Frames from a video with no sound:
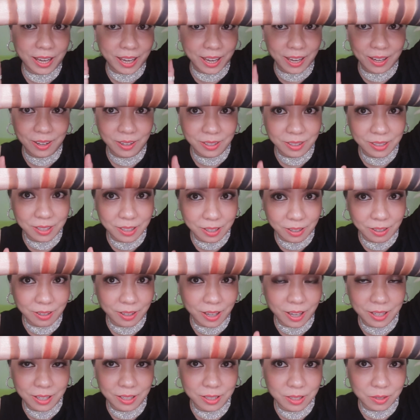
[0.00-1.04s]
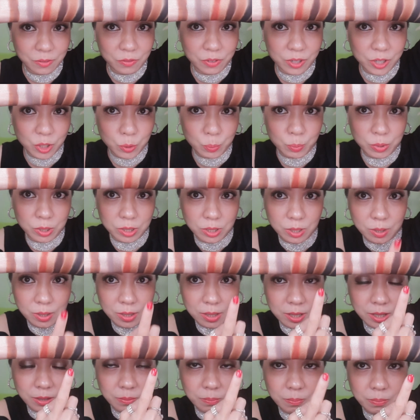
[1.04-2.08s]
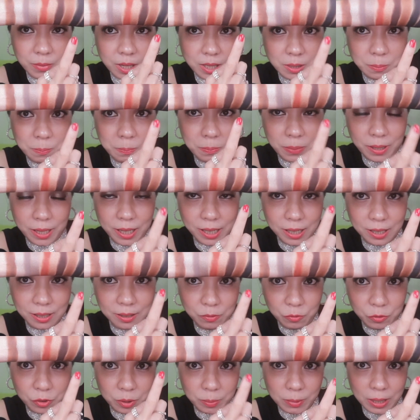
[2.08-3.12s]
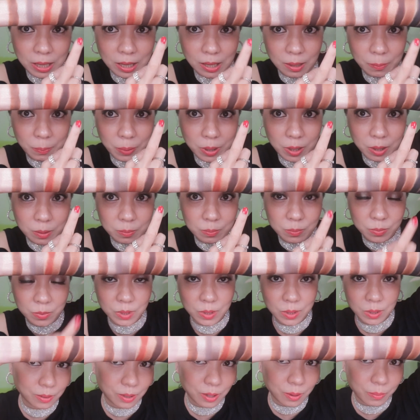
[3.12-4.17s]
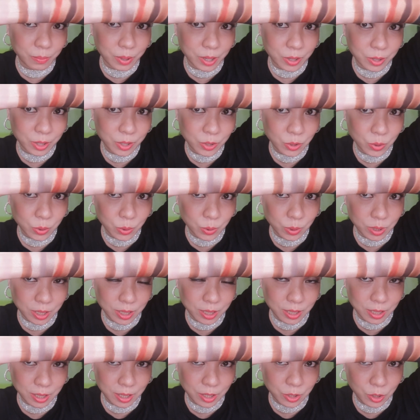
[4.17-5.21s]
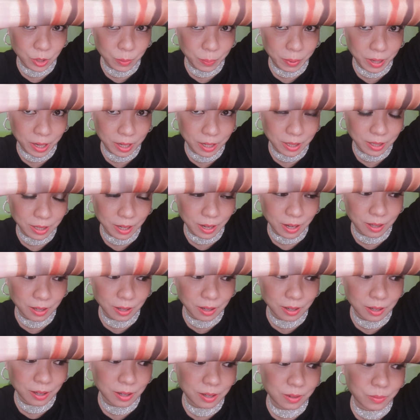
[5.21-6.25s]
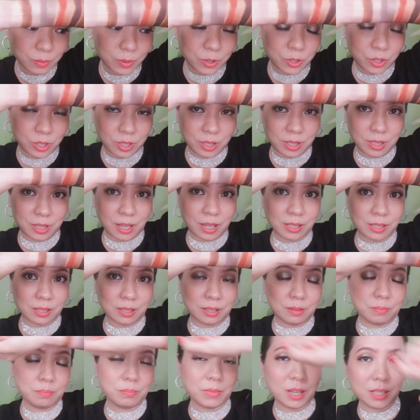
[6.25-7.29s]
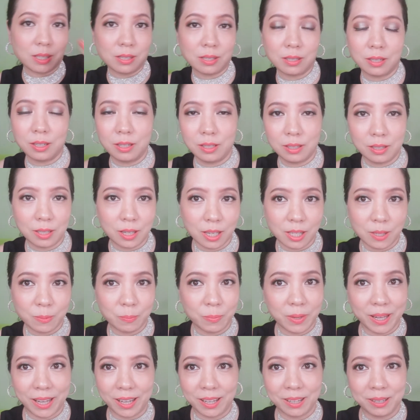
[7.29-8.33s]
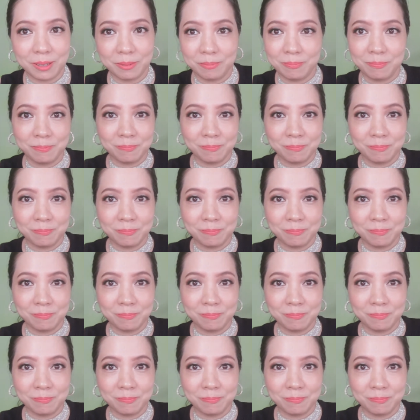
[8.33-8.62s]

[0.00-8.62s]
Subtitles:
I cannot tell any difference between this matte black from ColourPop comparing to the Signature Palette color, which is that matte intense black.